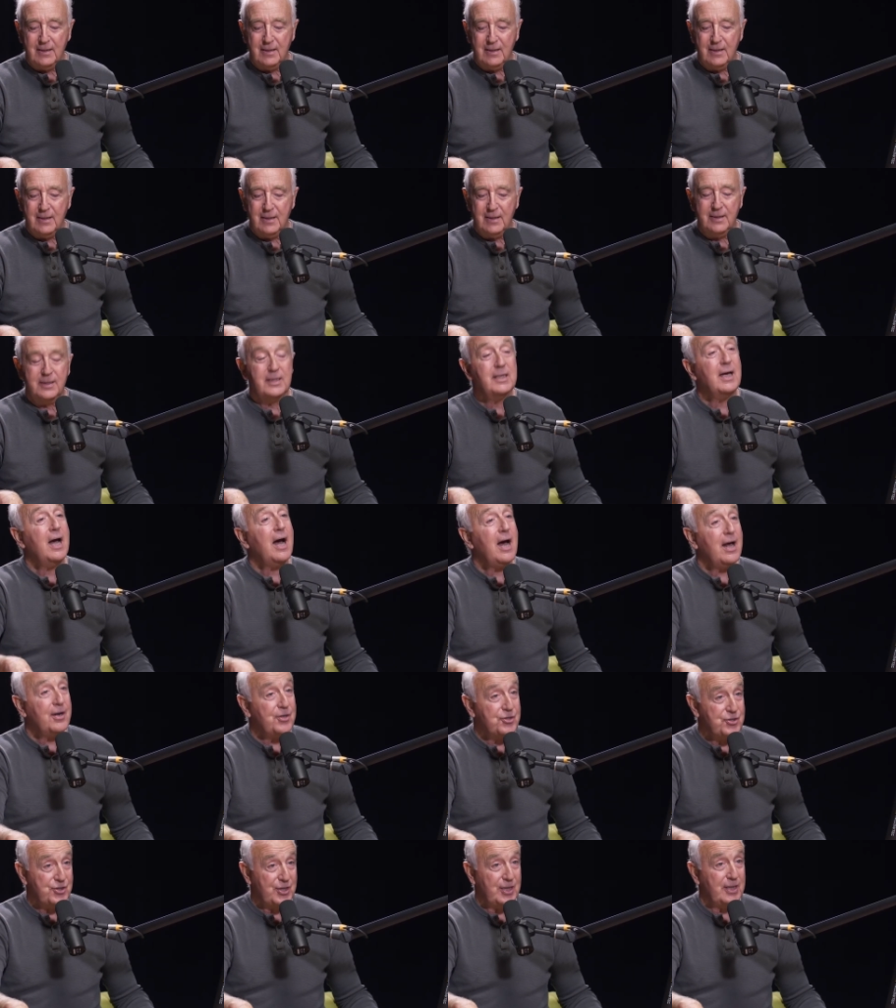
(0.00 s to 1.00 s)
uh, the
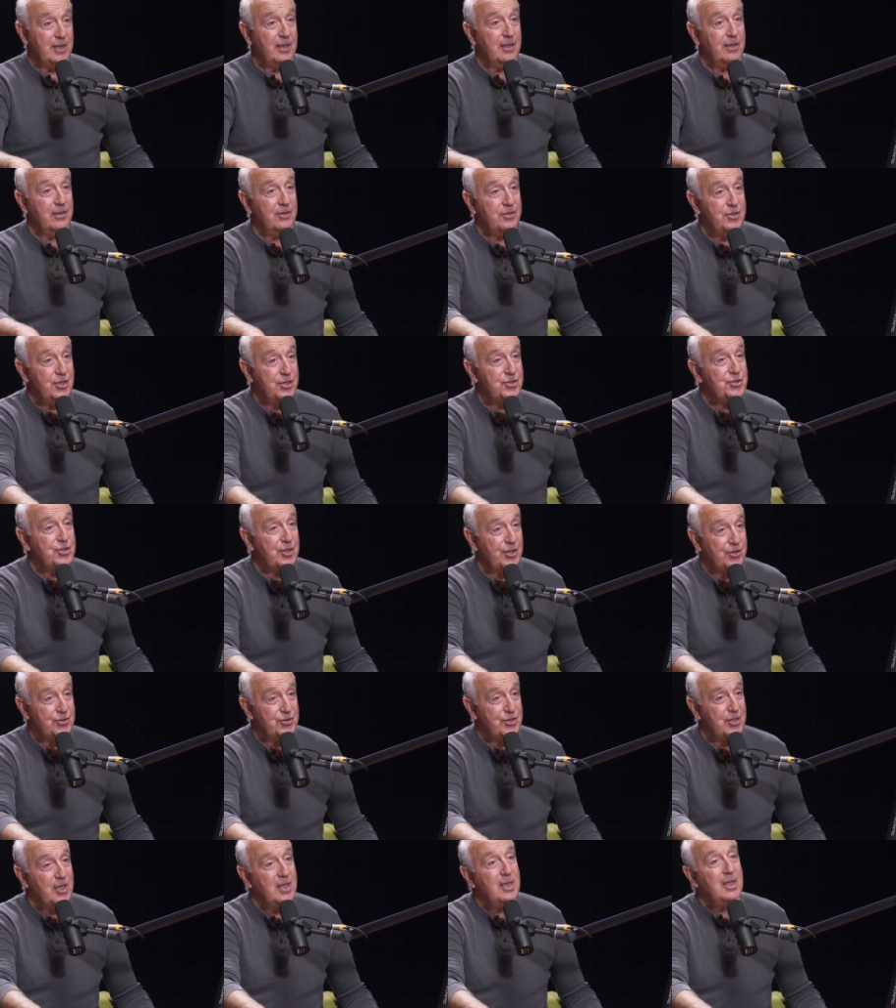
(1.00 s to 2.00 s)
Odyssey and
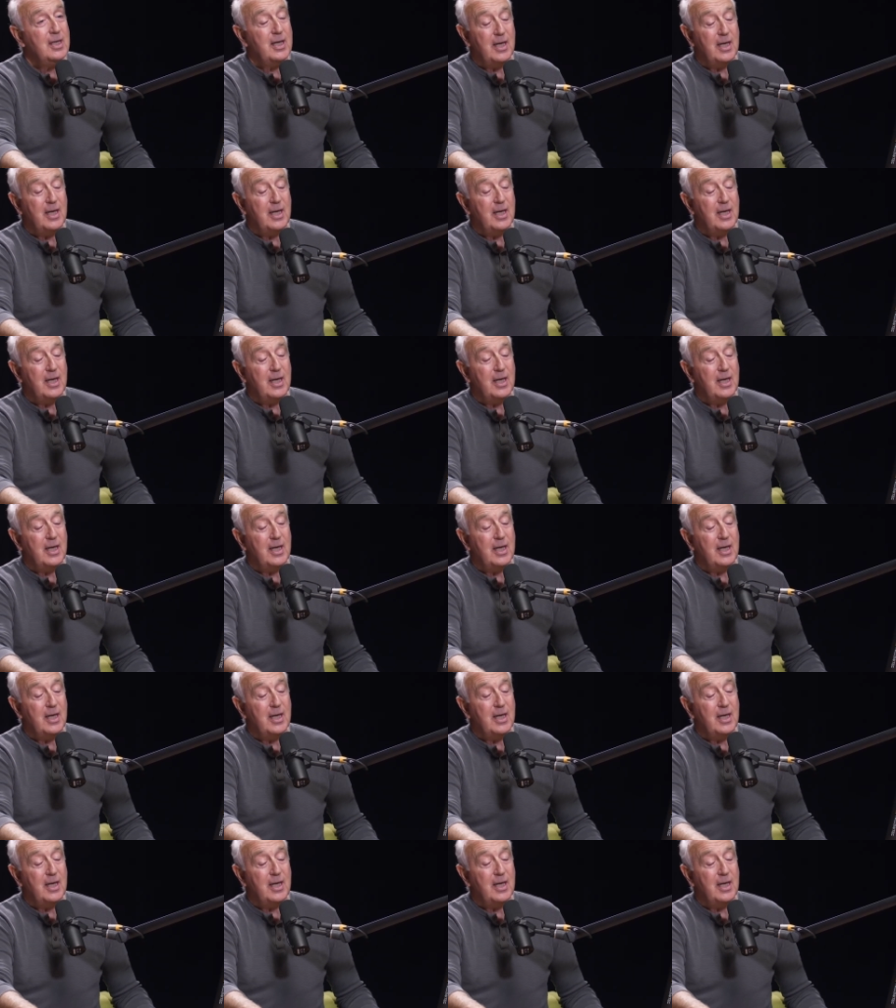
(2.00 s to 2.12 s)
Odysseus,